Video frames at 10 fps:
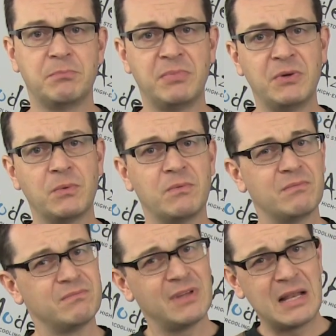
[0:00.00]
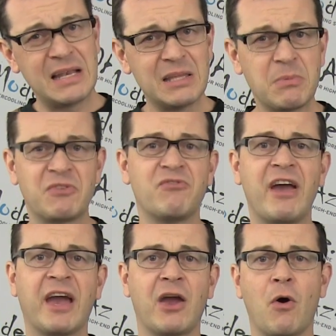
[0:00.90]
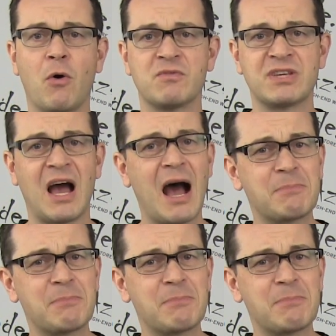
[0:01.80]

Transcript: be a little bit wary of the